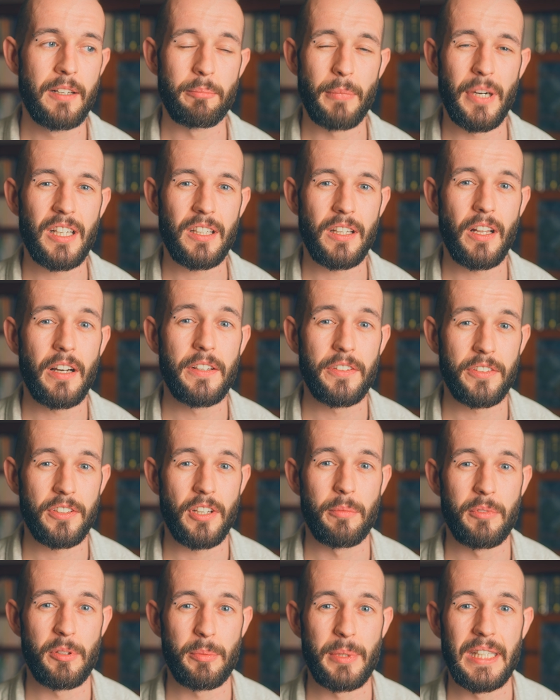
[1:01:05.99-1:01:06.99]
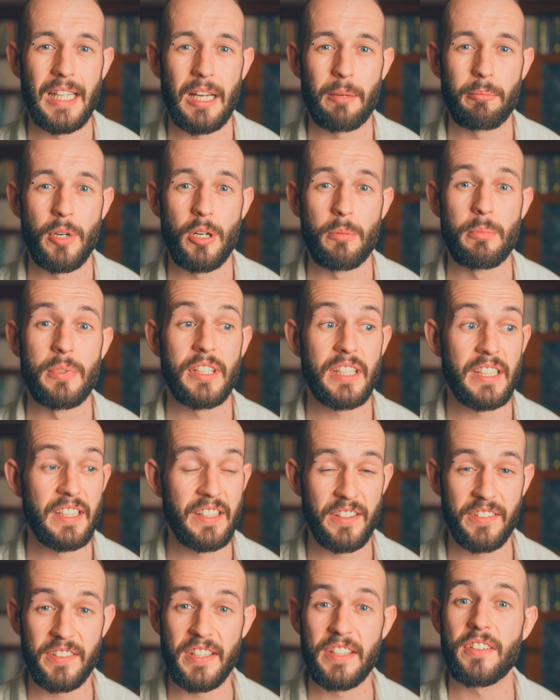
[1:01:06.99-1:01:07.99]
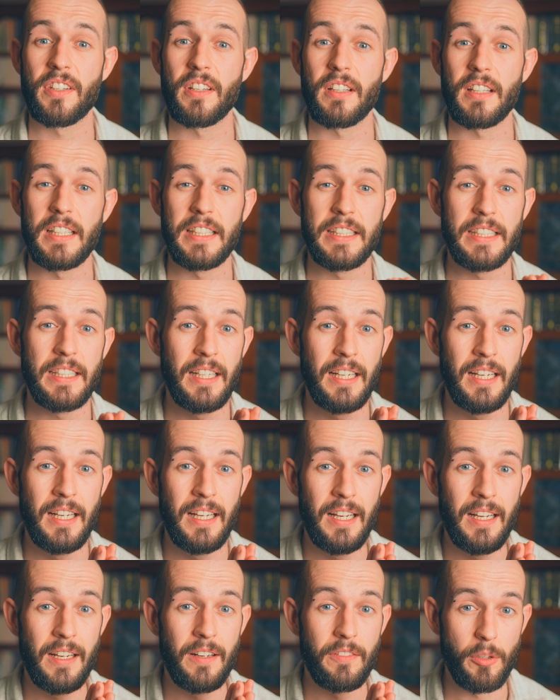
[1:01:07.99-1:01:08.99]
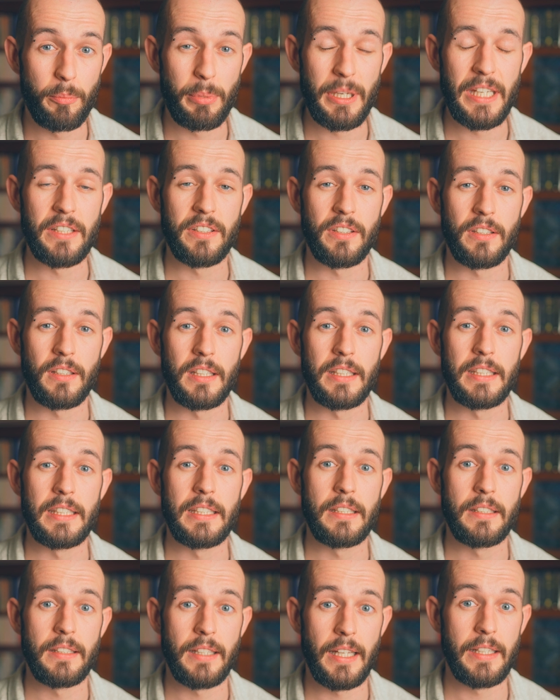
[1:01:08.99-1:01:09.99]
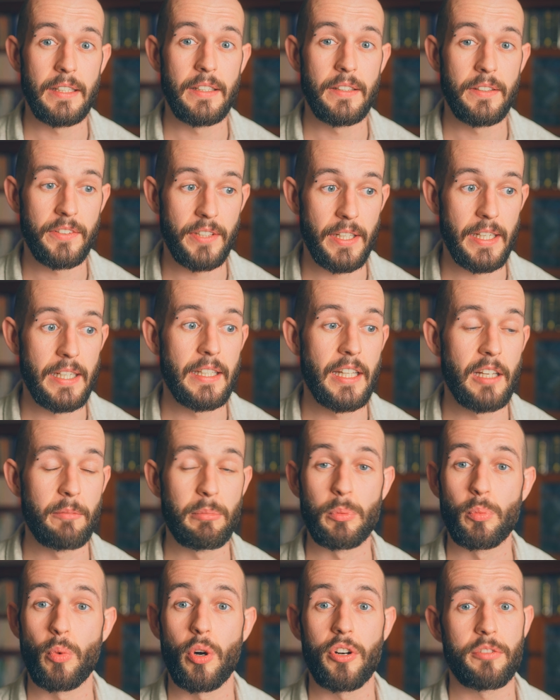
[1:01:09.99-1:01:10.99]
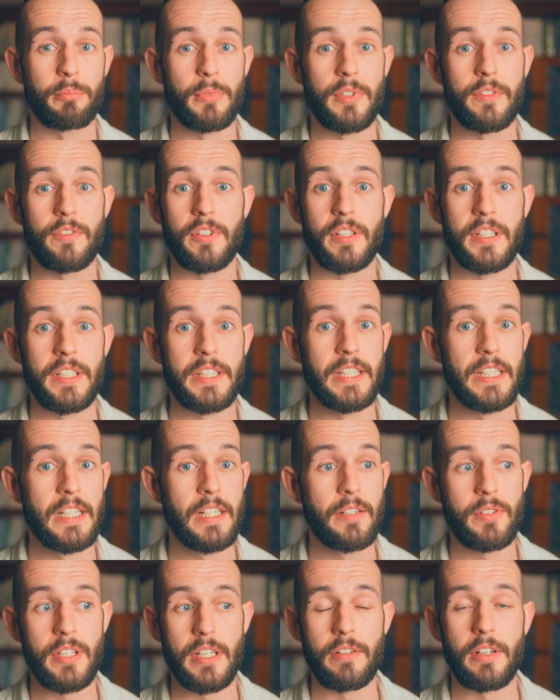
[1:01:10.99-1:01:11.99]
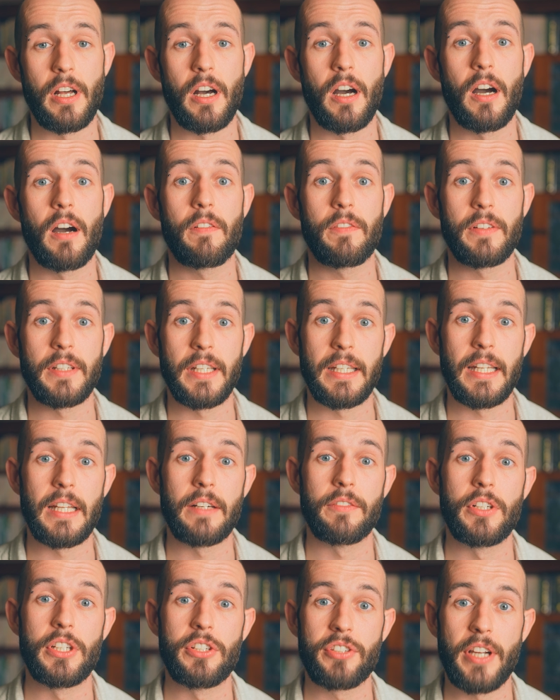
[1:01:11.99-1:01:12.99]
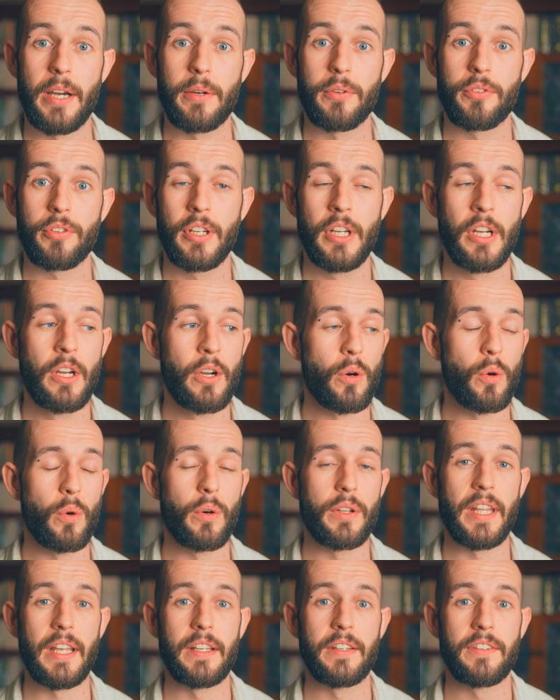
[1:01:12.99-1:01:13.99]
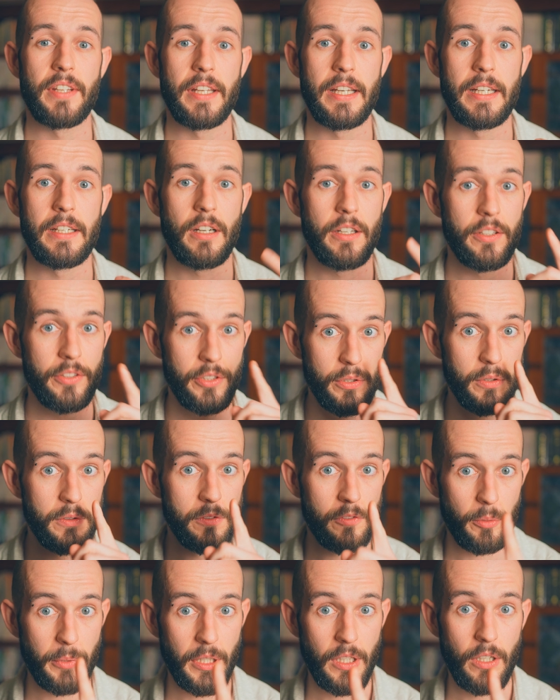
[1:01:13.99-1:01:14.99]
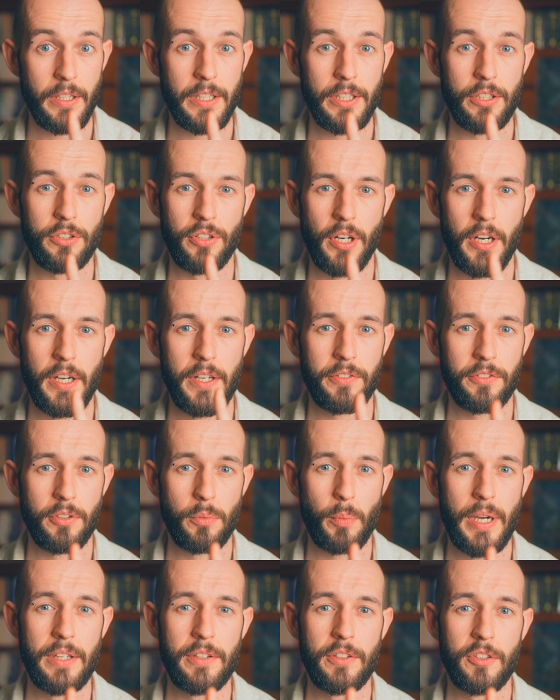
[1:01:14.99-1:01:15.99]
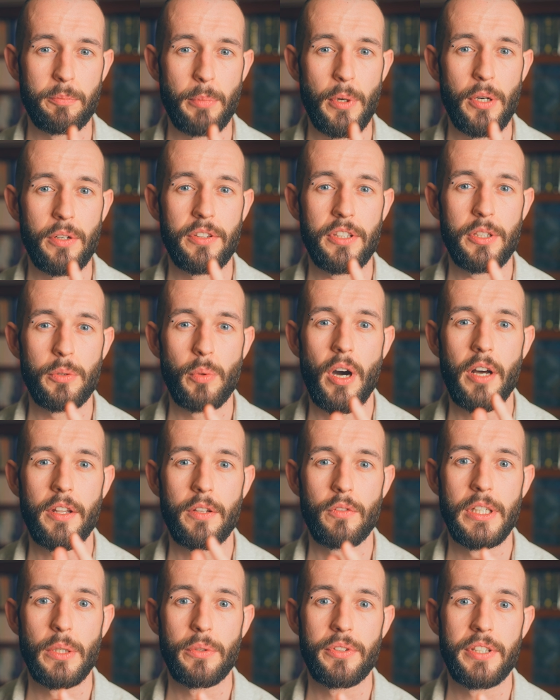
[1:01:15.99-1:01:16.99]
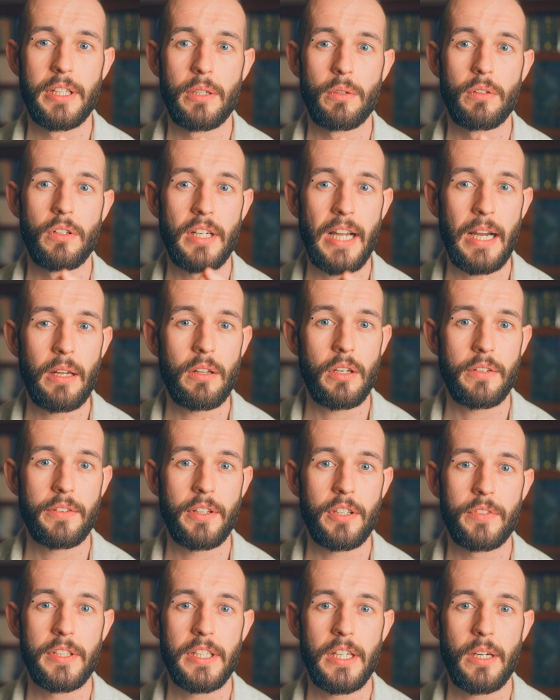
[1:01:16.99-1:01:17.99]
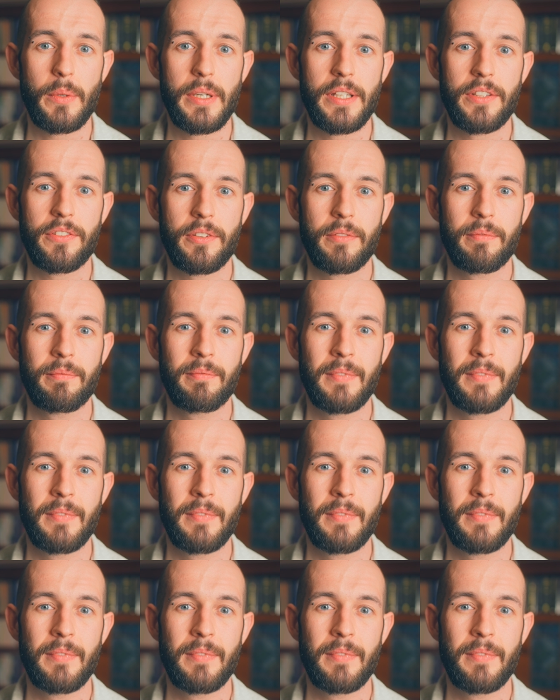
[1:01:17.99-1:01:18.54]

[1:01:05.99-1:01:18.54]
My clients come to me in that moment consistently, repeatedly. They say they've been watching me for a year, year and a half, and then they reach out. Or they say, I knew from the look in your eyes and the way that you spoke that you are the real deal. Look how long this video is.